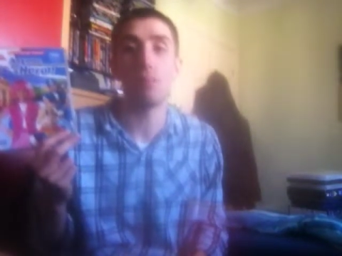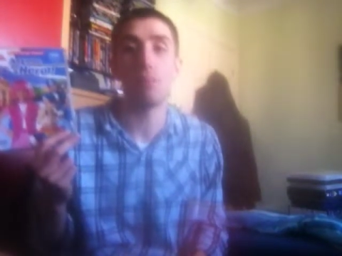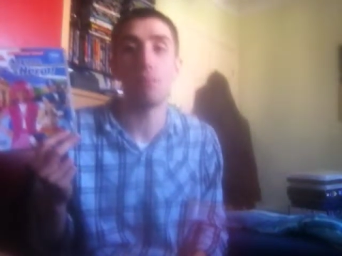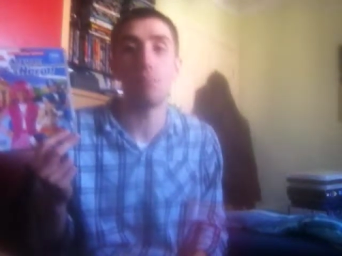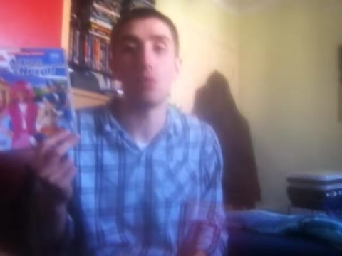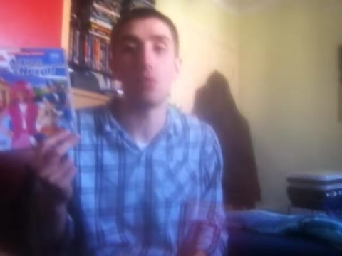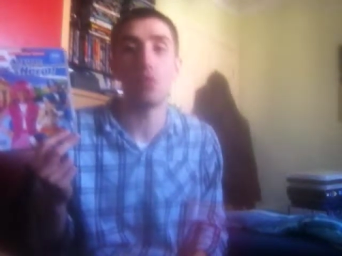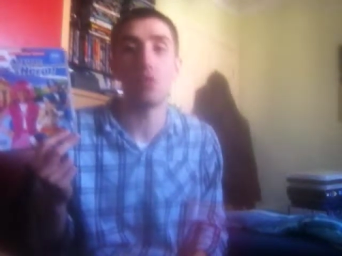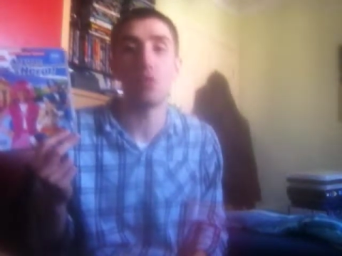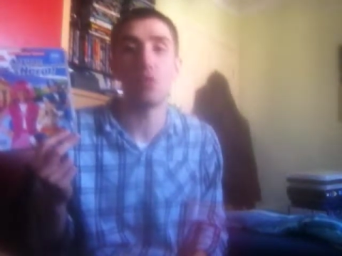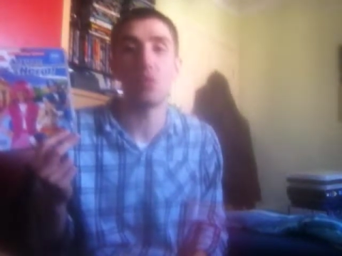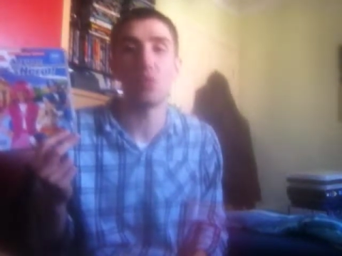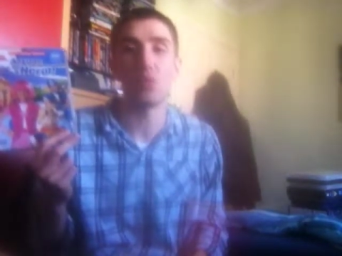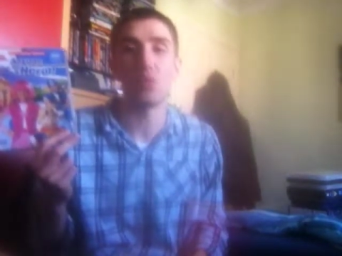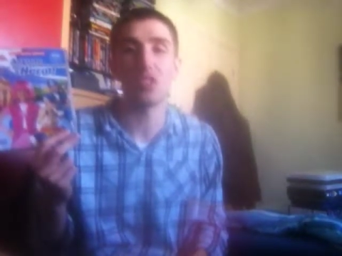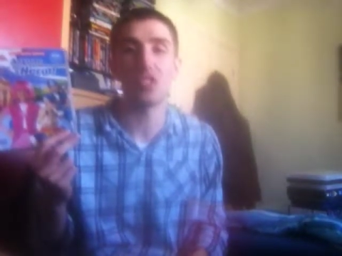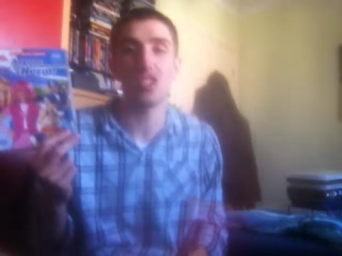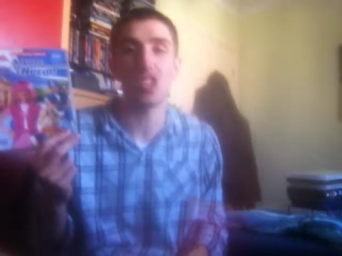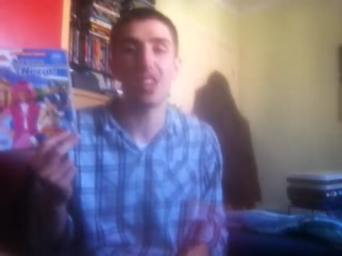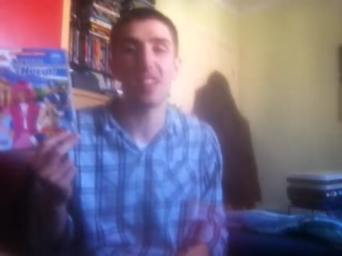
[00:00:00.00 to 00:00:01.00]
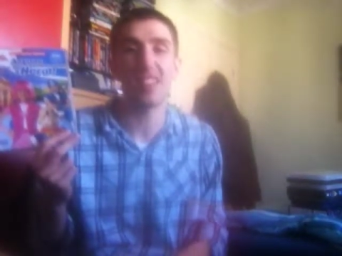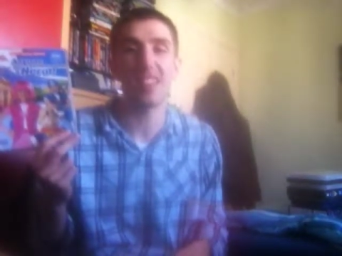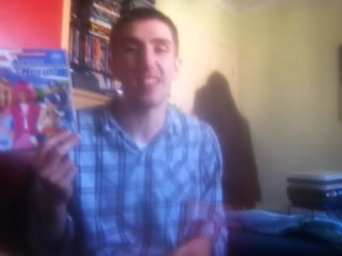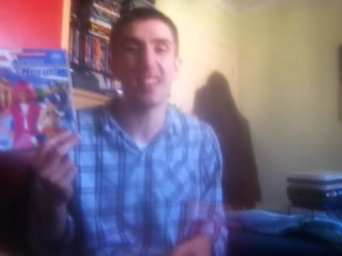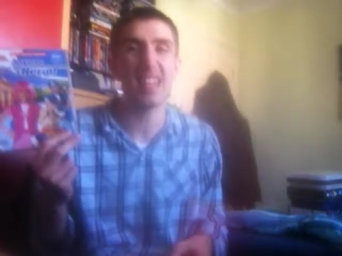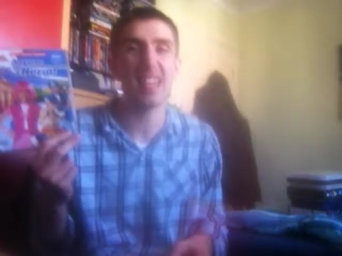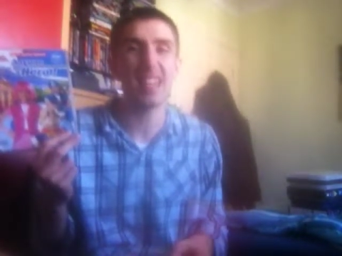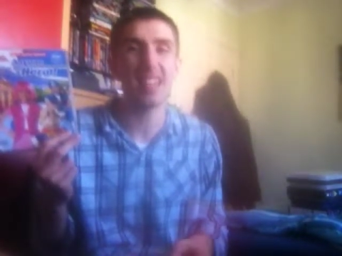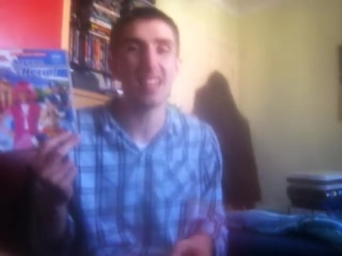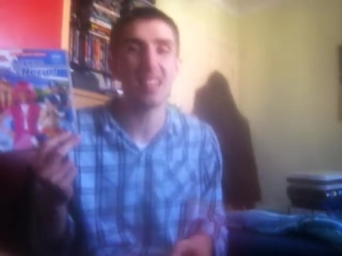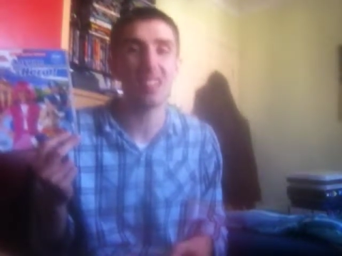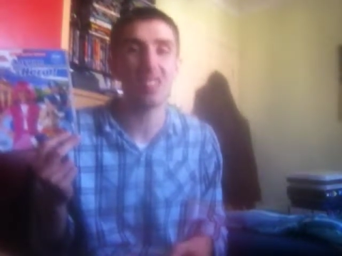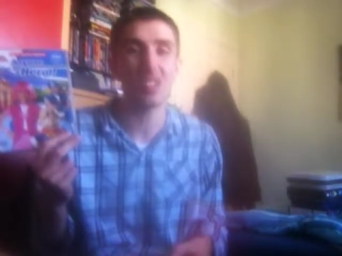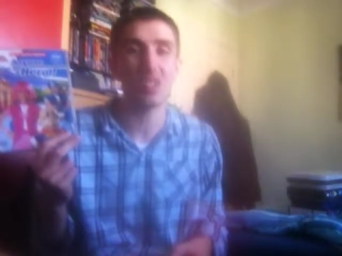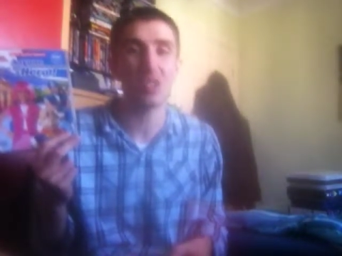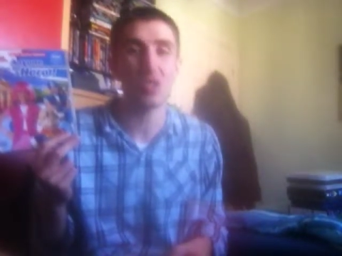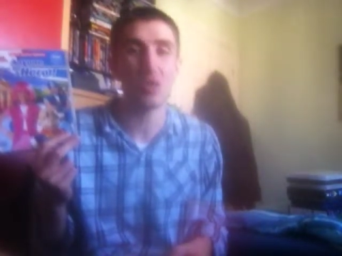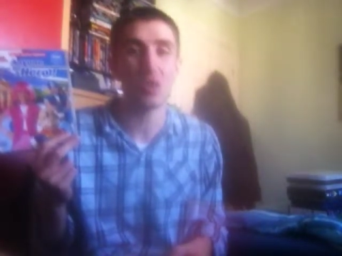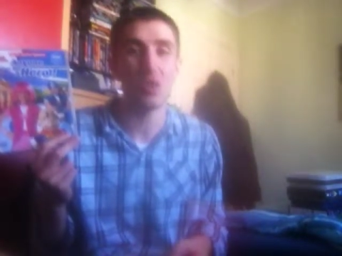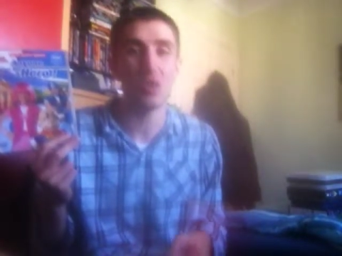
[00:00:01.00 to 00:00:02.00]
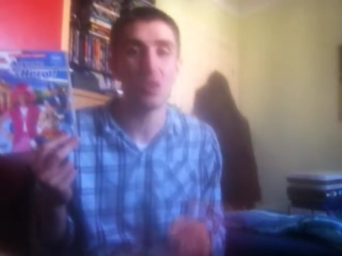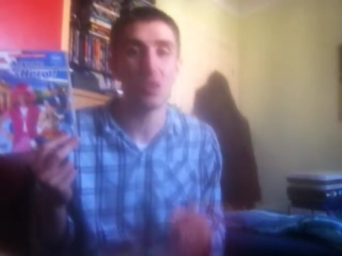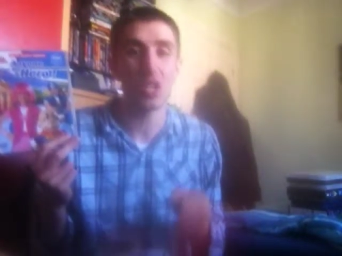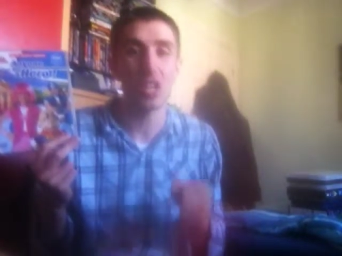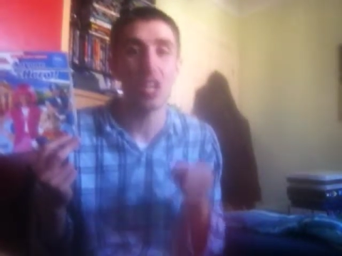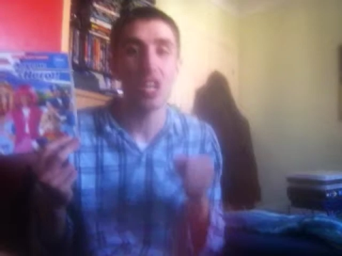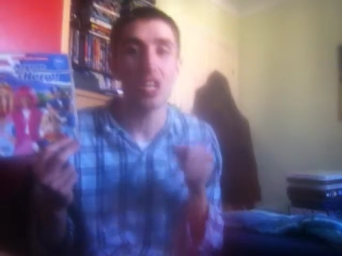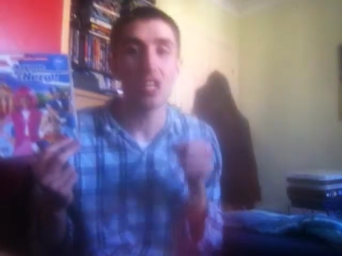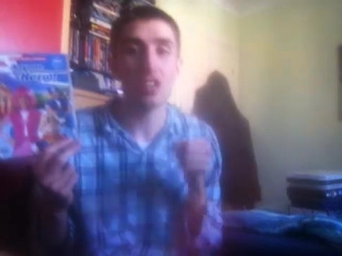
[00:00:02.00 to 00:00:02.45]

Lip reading: more, which I think is called